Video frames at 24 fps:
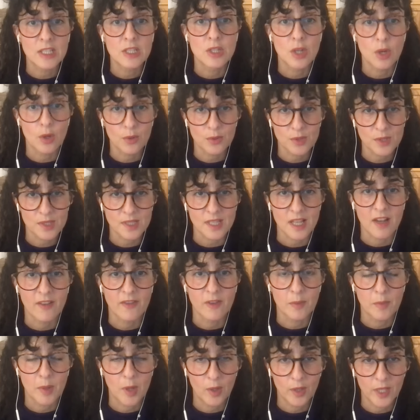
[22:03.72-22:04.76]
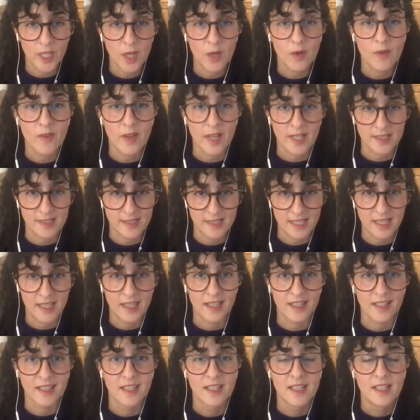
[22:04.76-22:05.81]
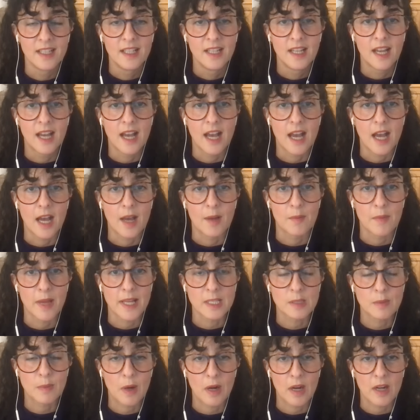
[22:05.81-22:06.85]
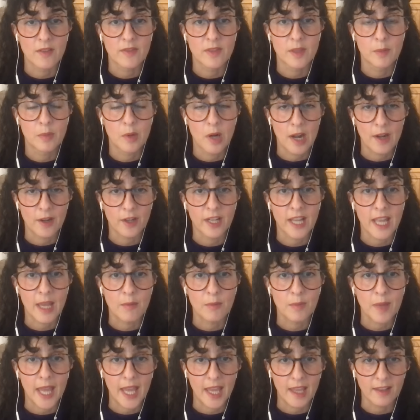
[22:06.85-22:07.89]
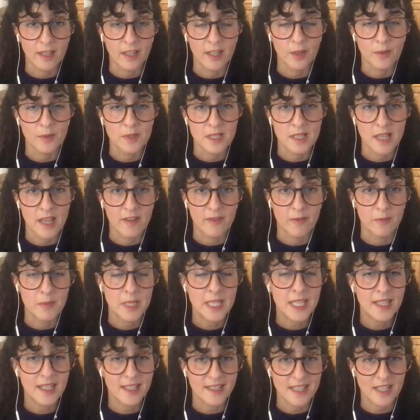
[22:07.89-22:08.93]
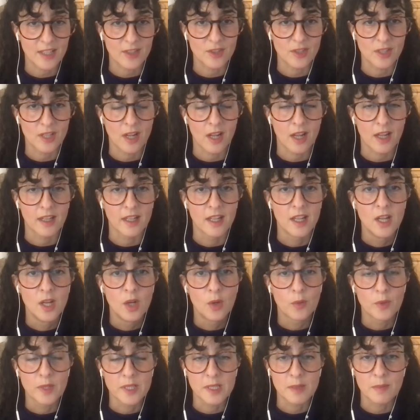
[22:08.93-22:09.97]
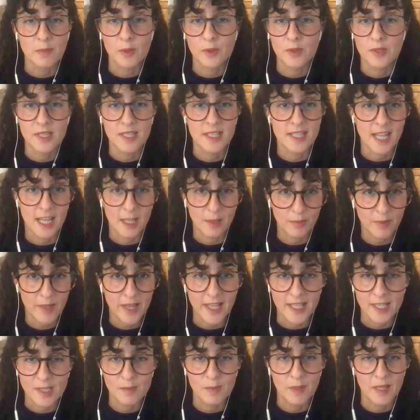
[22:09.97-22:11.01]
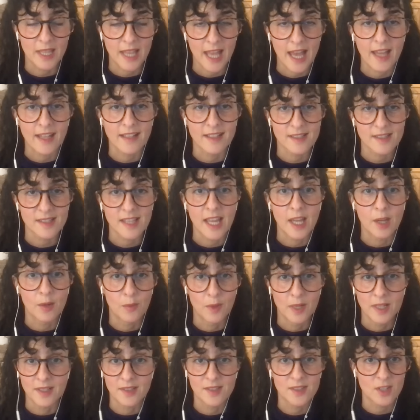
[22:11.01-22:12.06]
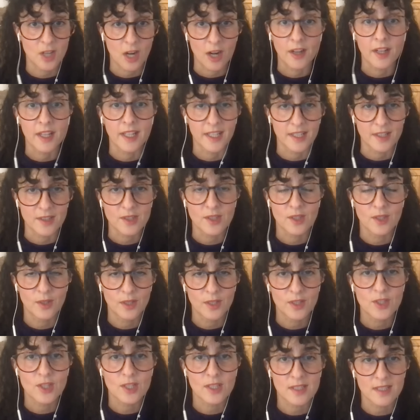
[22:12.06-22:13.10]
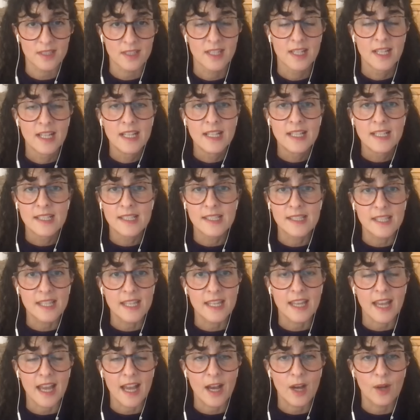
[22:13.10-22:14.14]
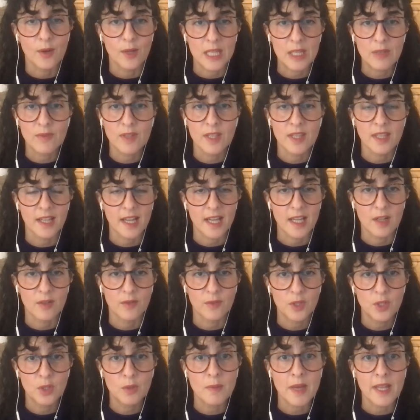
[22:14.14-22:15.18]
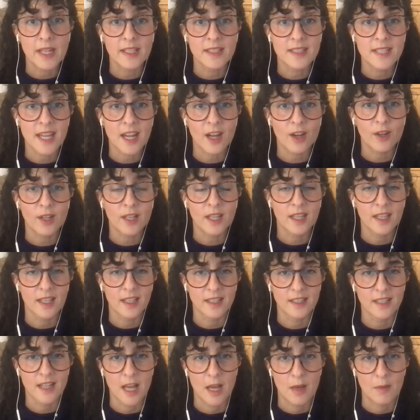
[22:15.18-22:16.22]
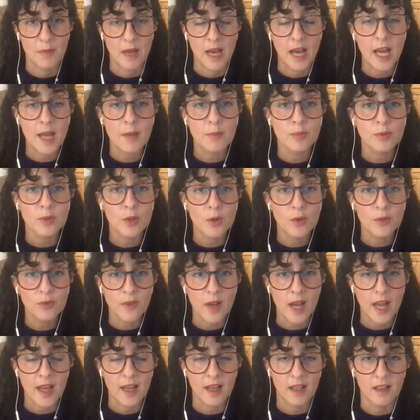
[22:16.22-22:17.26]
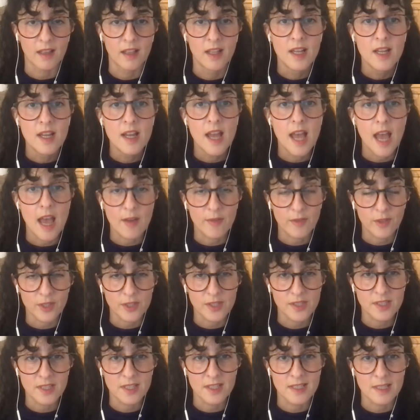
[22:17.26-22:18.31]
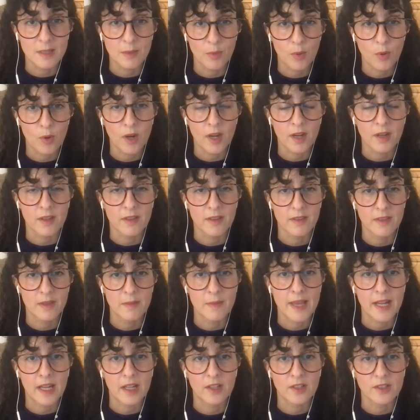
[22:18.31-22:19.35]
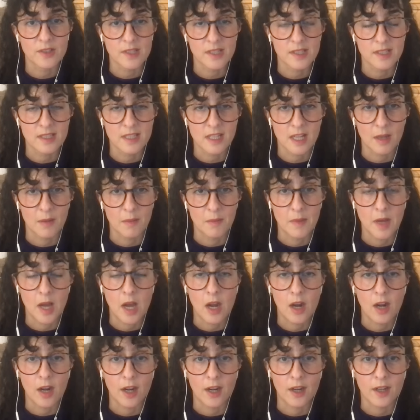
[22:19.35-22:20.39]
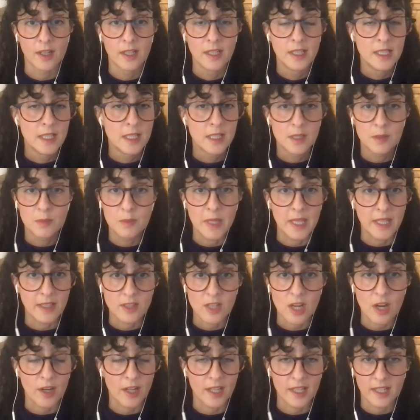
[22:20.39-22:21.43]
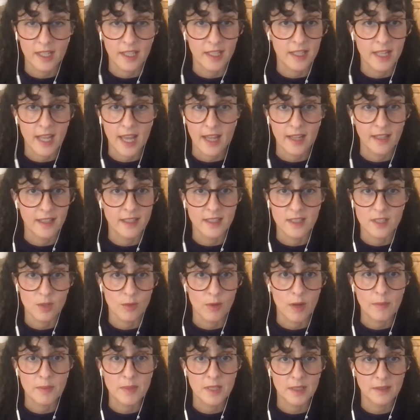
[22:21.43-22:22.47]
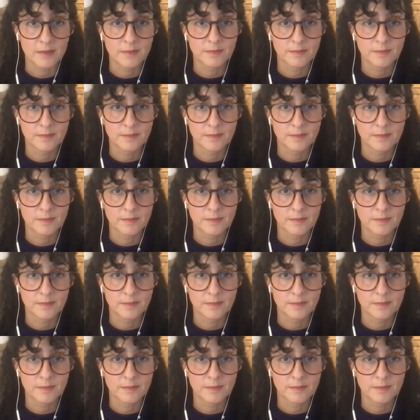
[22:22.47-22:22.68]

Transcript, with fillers: dose of a polio vaccine um, as part of the broader campaign that there was a lot of media attention on was supposed to take place, but that site was targeted. So you can just see how even the kind of humanitarian, um, high profile efforts to support the medical system are being targeted and interrupted.